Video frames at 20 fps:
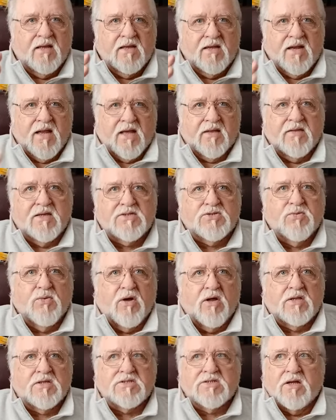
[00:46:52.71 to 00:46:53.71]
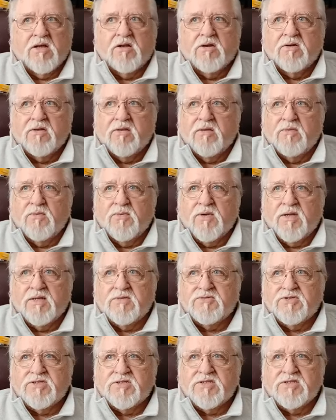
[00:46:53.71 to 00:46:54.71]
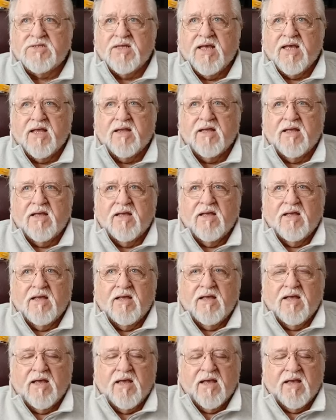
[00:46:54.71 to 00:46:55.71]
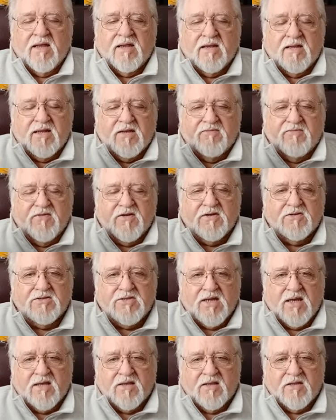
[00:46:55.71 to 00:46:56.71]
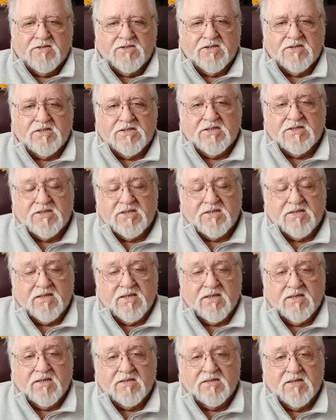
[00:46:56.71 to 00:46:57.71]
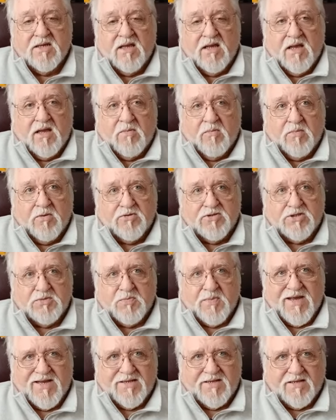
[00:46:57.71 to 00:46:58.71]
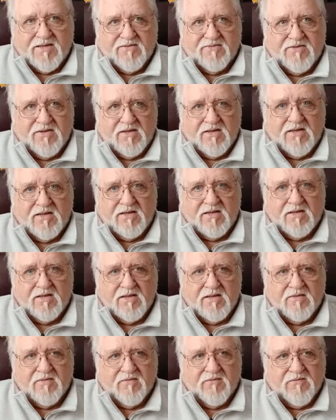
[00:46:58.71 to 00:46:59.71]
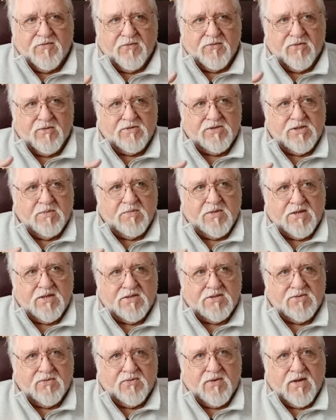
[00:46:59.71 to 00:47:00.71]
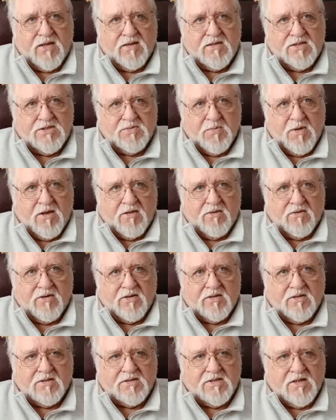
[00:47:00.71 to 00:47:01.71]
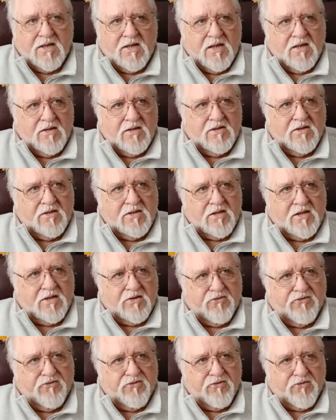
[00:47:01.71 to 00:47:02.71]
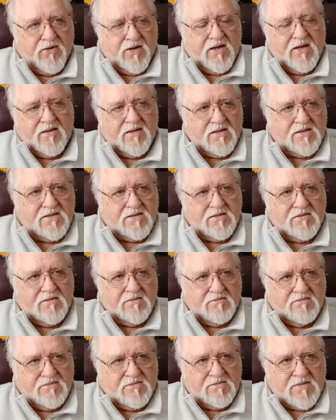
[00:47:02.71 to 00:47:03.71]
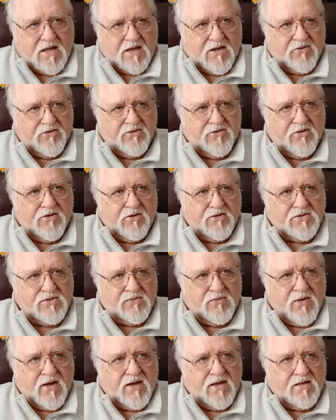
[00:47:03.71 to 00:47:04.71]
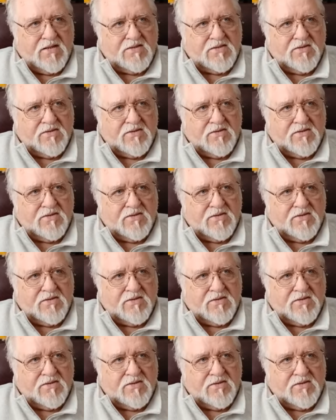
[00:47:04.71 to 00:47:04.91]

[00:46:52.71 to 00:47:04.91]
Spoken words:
now this wall is taller than the one I was just at. And he figures out there's such a thing as perspective. Further something is away, the smaller it looks. You look at a tree that's 100 yards away and it's